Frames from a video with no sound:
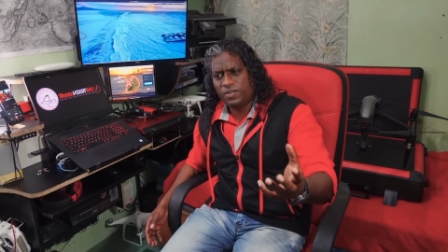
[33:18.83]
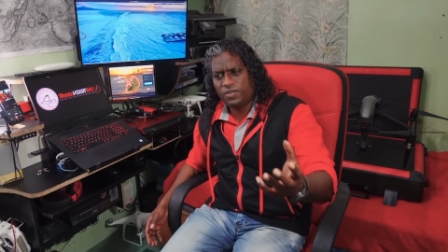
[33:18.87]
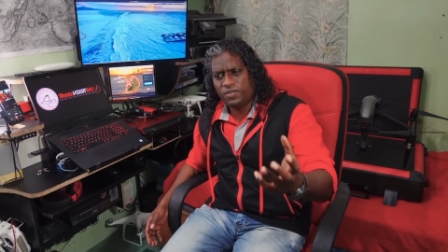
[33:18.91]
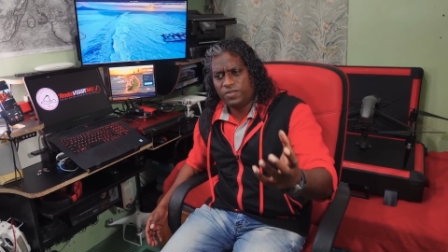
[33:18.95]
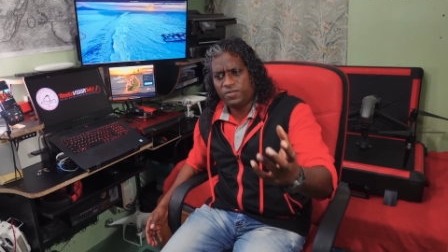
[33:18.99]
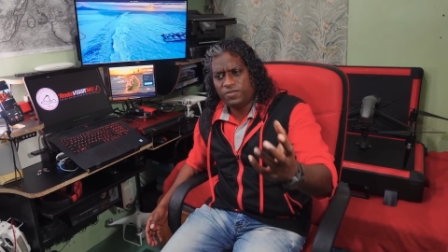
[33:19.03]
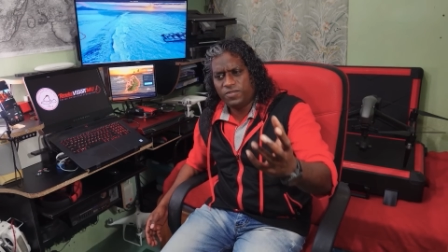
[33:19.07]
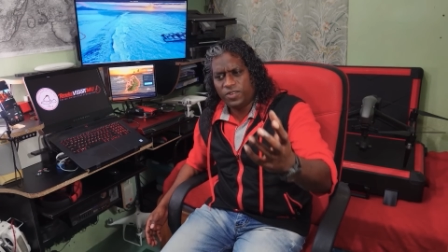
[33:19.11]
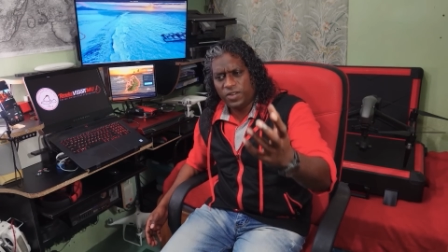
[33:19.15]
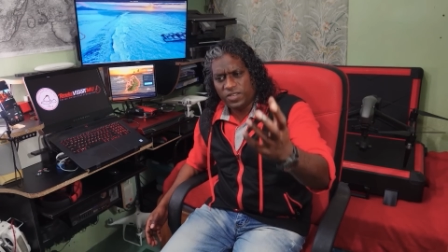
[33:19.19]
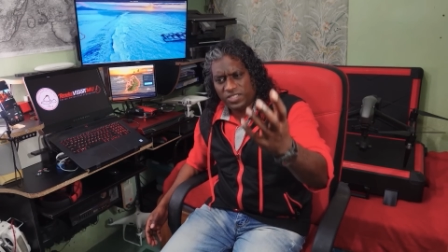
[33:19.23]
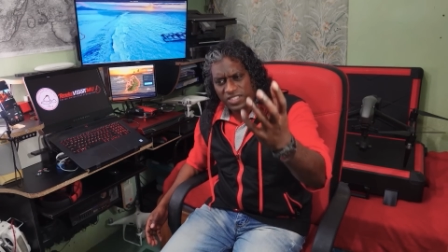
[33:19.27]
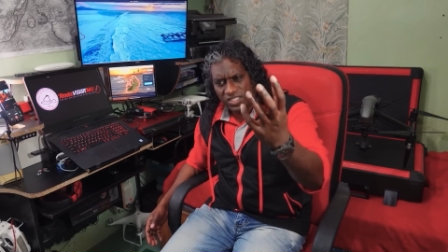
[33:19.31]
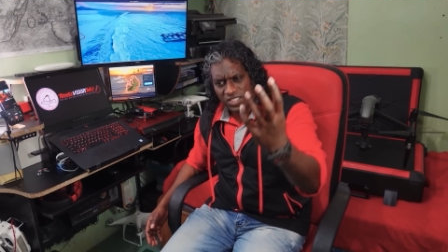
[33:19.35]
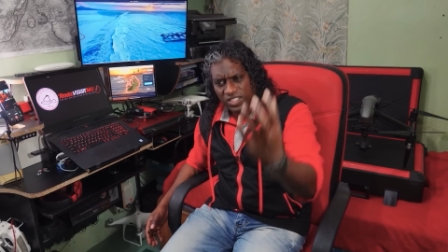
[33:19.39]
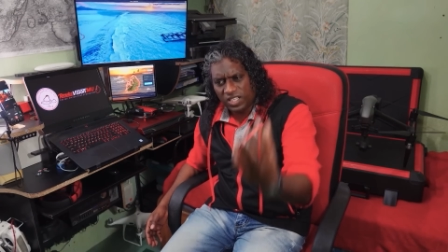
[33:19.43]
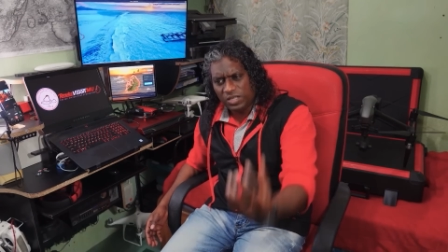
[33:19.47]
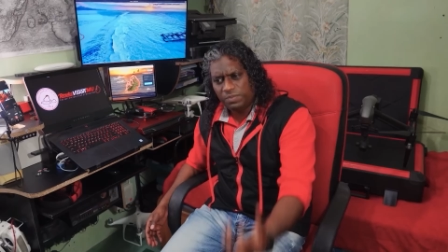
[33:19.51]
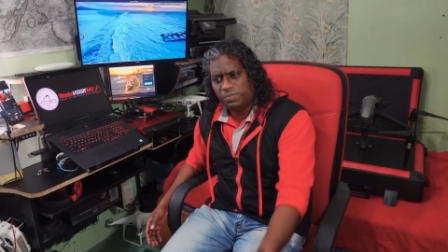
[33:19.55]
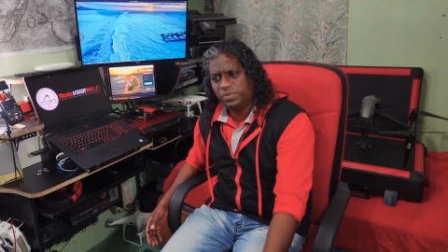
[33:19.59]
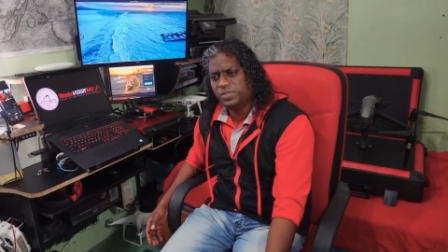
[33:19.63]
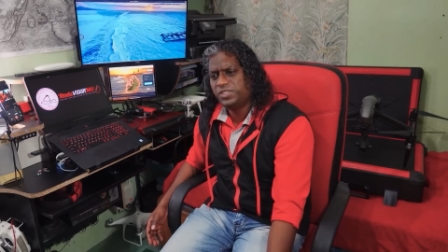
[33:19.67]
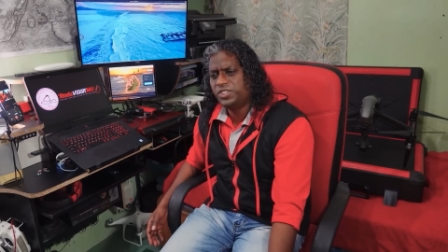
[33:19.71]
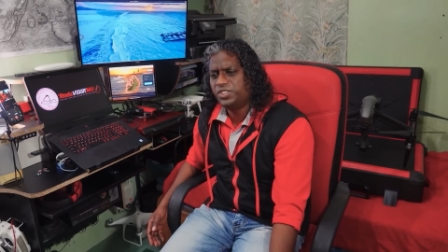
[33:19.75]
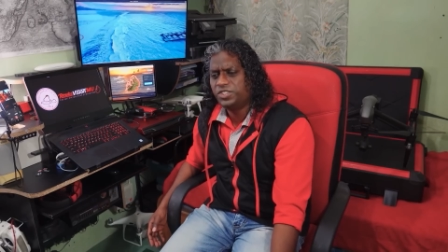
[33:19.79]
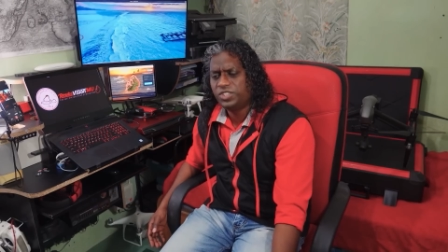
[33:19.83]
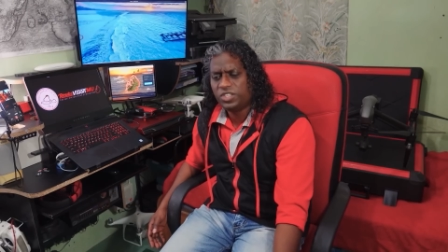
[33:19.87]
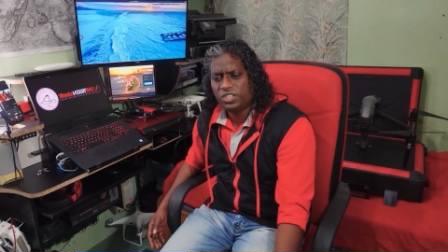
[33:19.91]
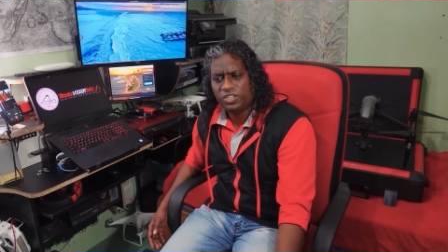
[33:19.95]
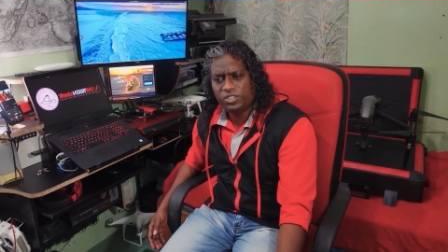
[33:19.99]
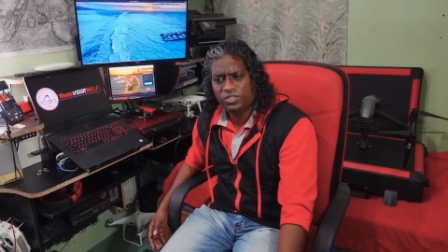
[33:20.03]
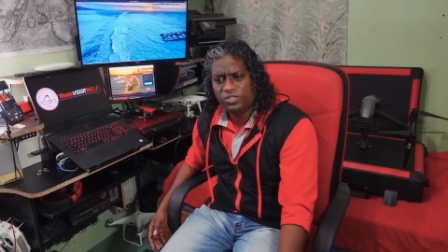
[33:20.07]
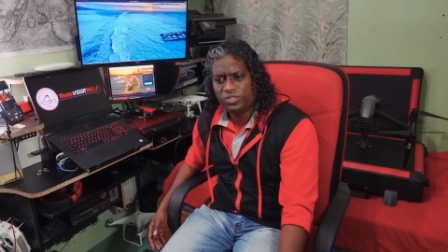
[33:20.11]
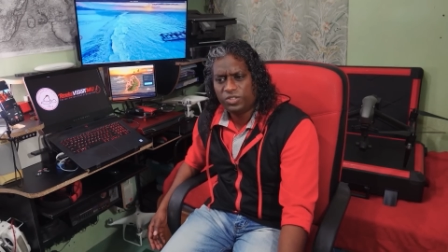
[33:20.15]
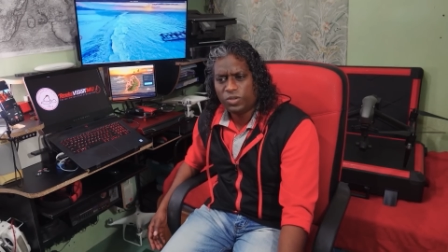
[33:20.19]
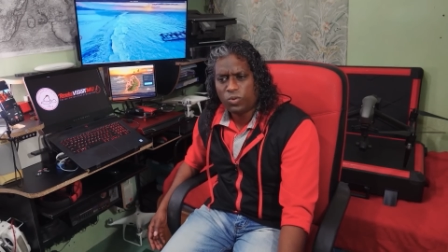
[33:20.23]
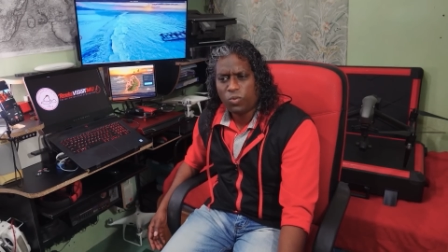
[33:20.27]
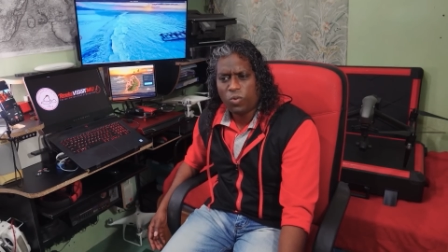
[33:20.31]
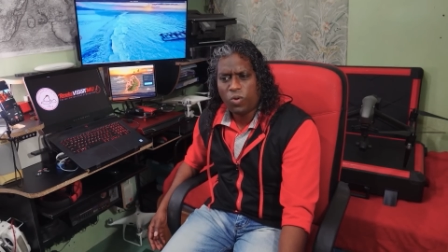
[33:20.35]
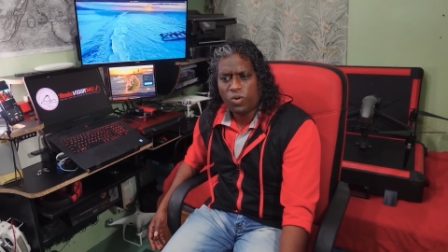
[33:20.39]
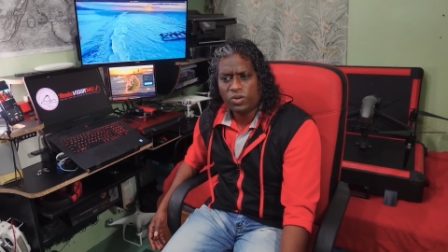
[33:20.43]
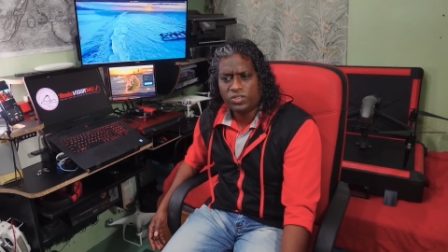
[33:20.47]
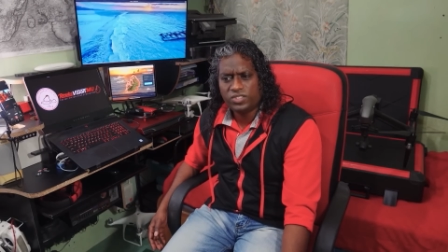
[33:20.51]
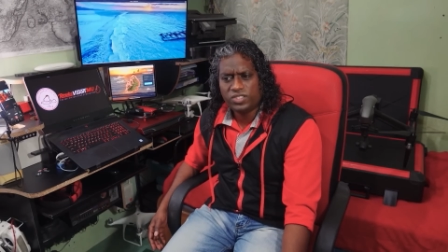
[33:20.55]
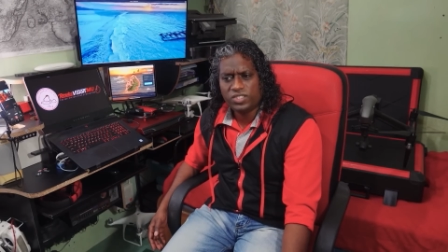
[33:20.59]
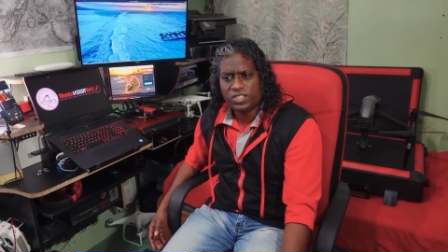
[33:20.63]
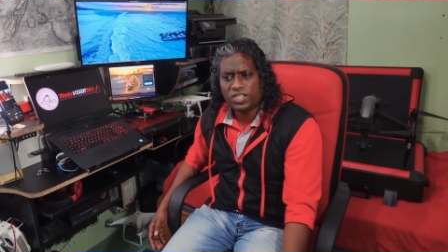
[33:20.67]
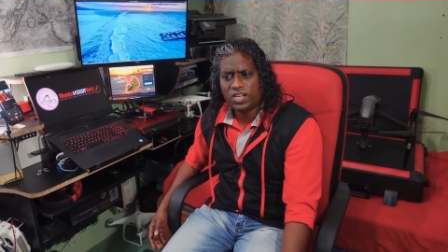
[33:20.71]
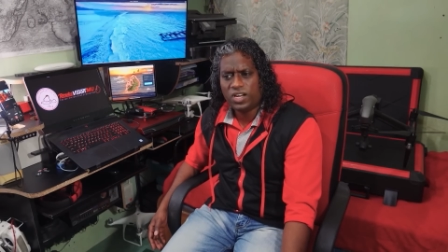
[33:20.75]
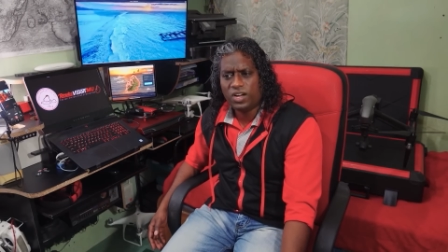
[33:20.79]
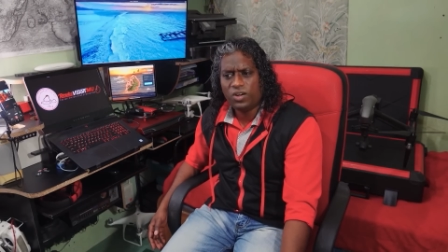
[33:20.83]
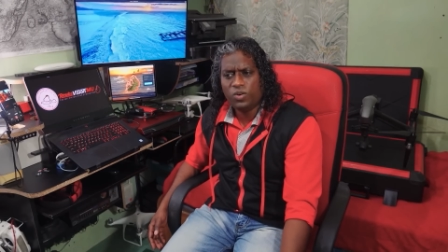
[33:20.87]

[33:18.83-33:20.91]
vertical position into the water.